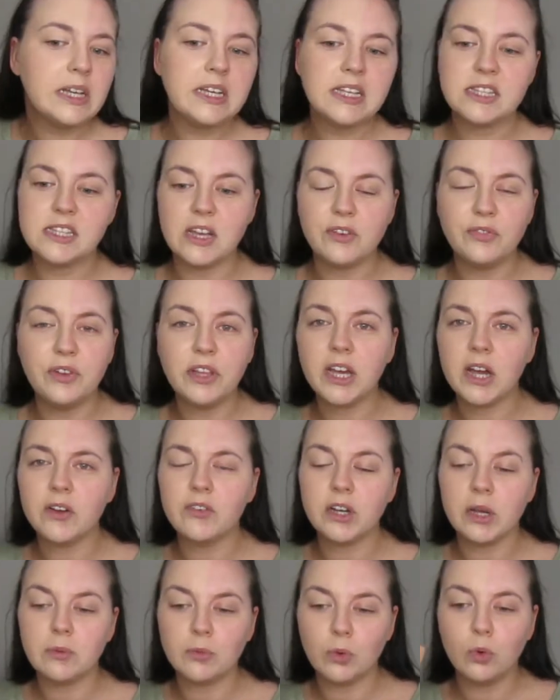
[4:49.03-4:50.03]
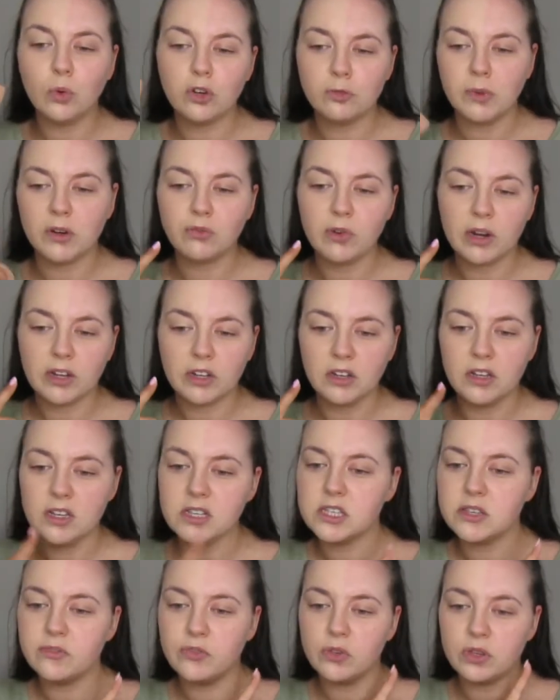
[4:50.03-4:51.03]
It's definitely covered up all of my
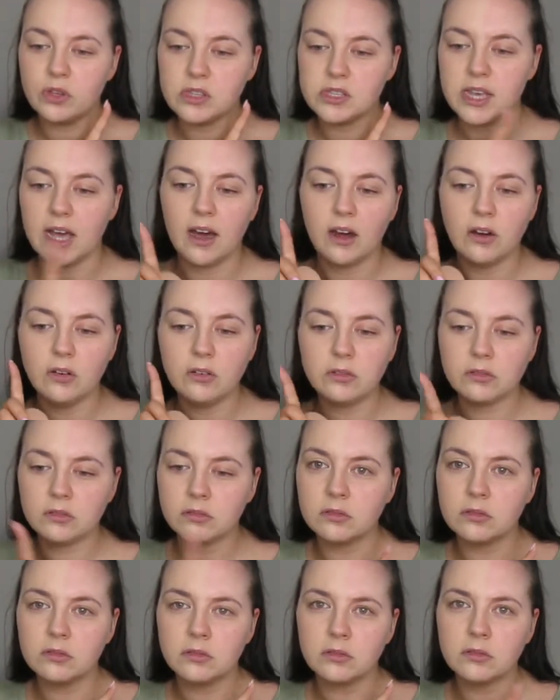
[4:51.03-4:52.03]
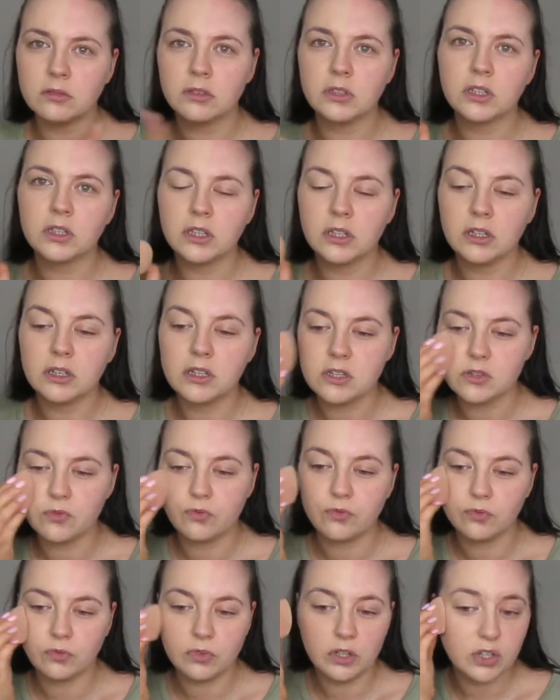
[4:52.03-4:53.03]
redness, if you can tell. This
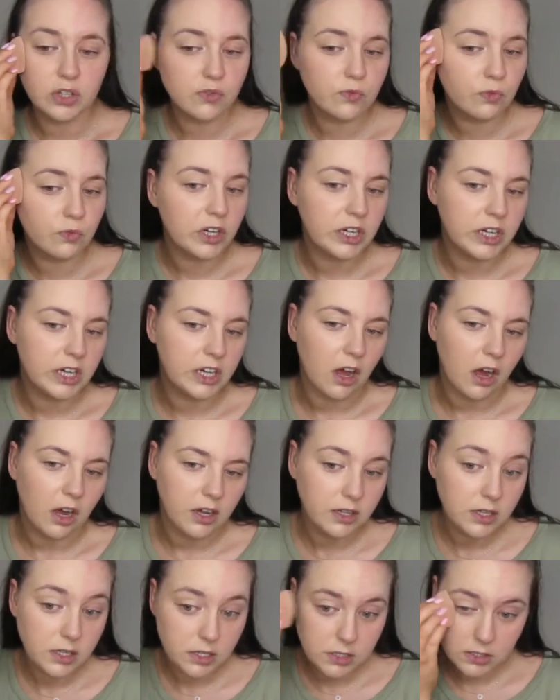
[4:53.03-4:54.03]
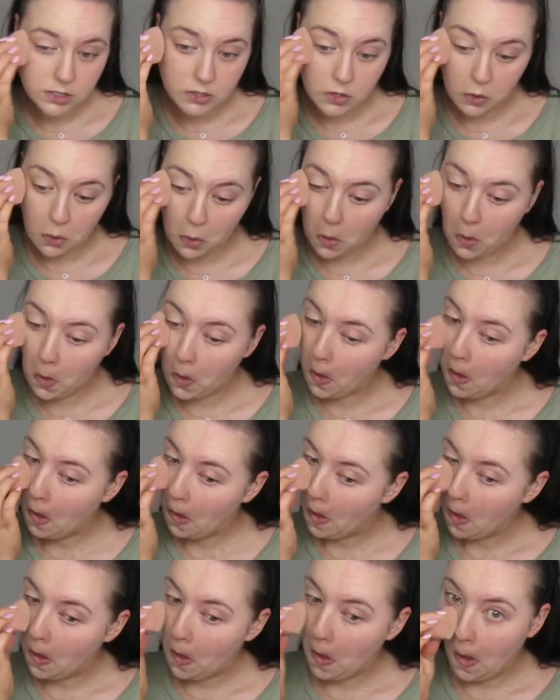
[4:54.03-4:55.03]
looks really nice.
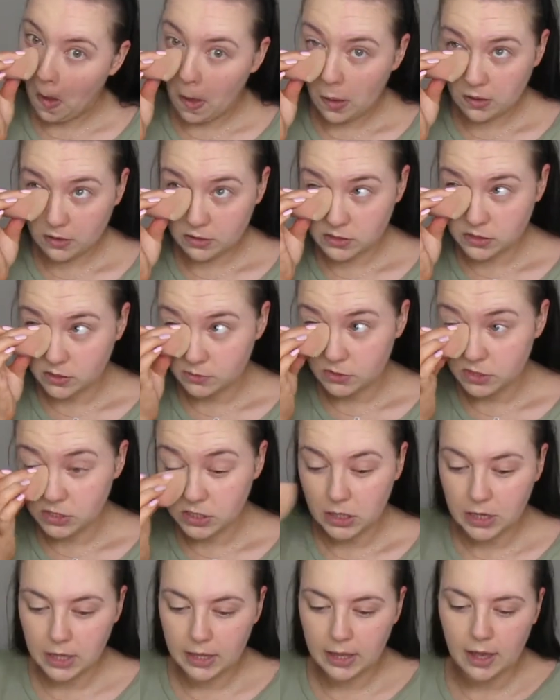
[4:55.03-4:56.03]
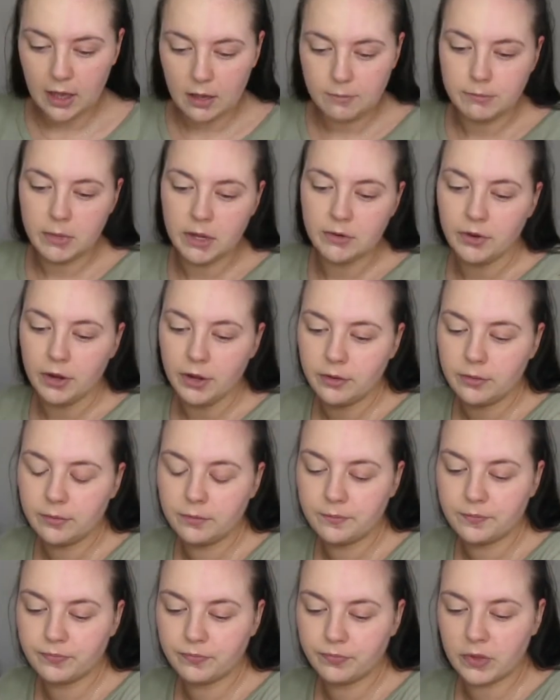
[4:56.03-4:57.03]
So I'm just going to get a mirror
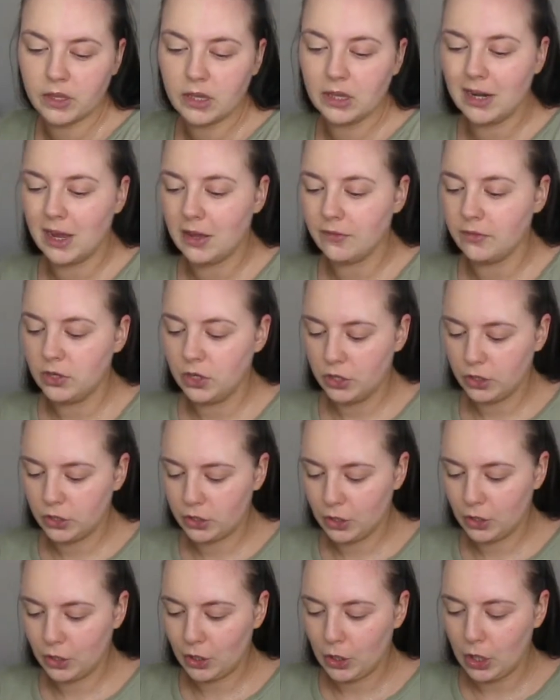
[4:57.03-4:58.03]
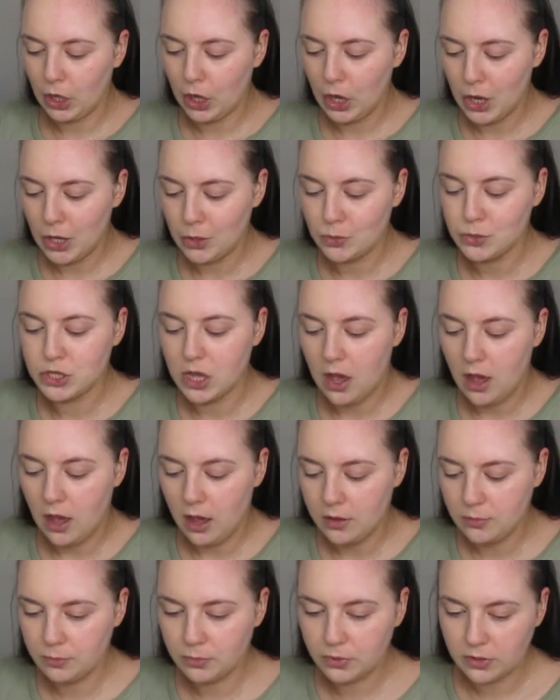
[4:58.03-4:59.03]
and have a look close
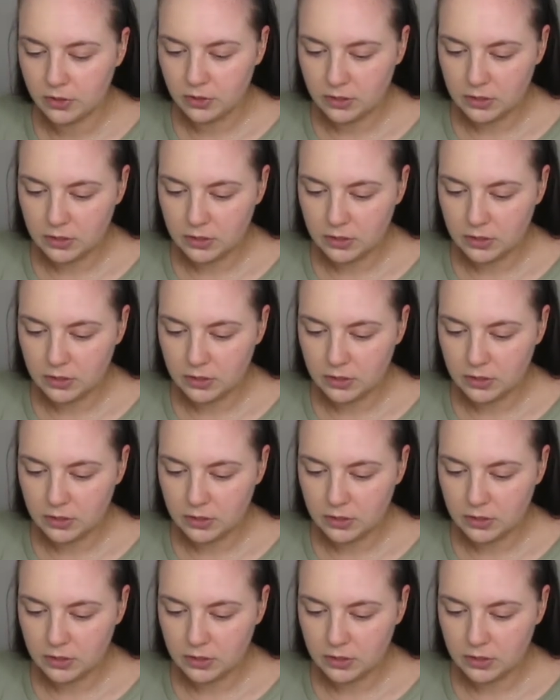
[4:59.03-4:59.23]
up.